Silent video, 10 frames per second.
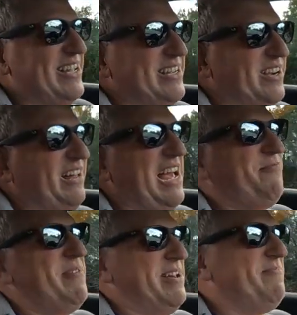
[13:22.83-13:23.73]
Your life
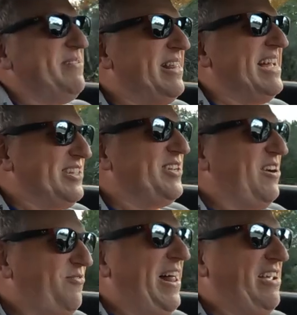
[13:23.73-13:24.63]
may like
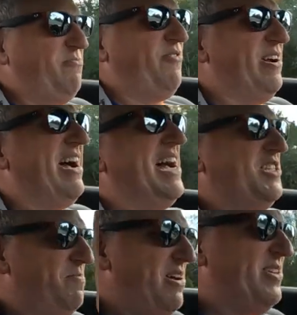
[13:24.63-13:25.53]
start flashing before your eyes.
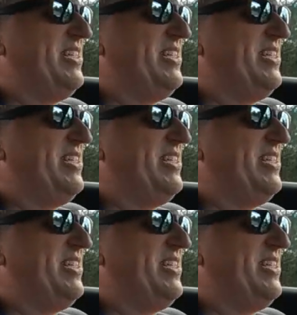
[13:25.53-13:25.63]
You put your